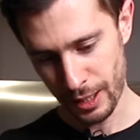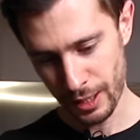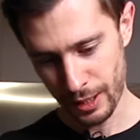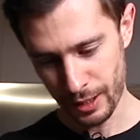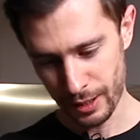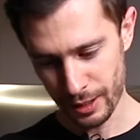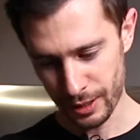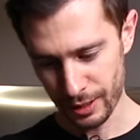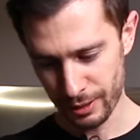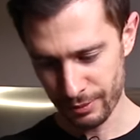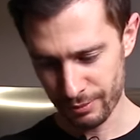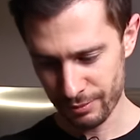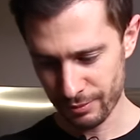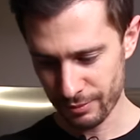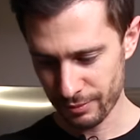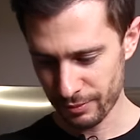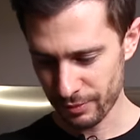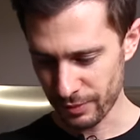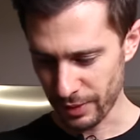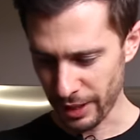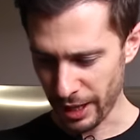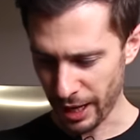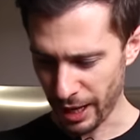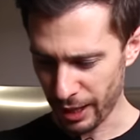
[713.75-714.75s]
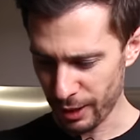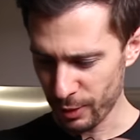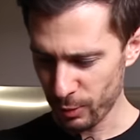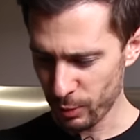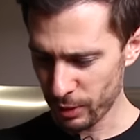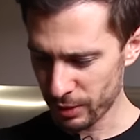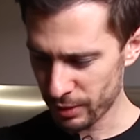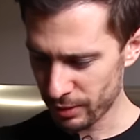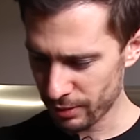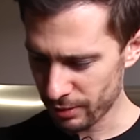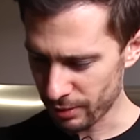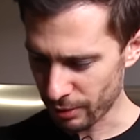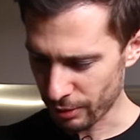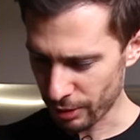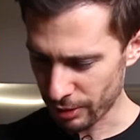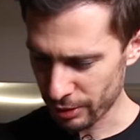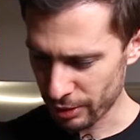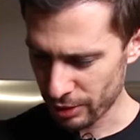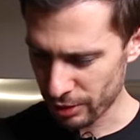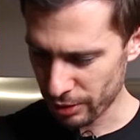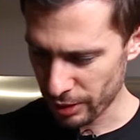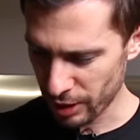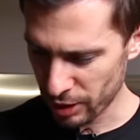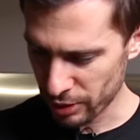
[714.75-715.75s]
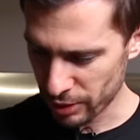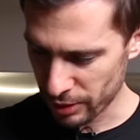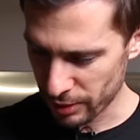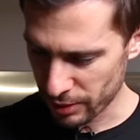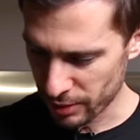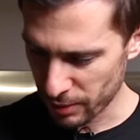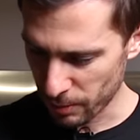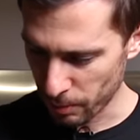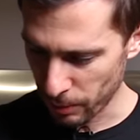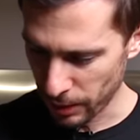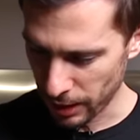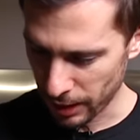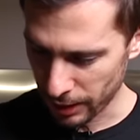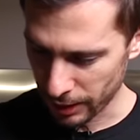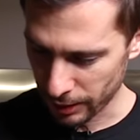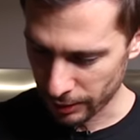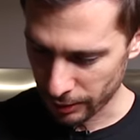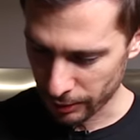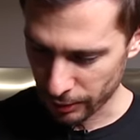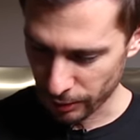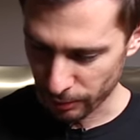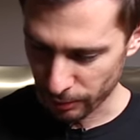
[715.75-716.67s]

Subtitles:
I don't want, or should I just make it